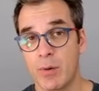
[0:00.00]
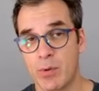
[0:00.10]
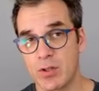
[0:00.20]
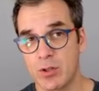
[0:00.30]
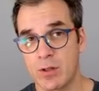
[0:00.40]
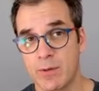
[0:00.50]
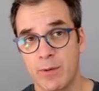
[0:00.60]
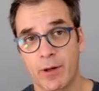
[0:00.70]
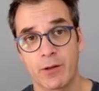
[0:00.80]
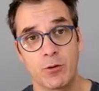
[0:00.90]

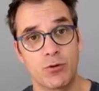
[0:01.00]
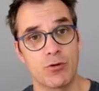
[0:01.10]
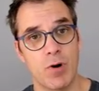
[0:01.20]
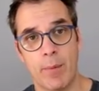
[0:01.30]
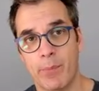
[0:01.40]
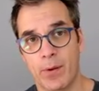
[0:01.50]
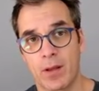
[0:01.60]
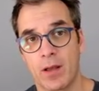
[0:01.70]
repository where you drop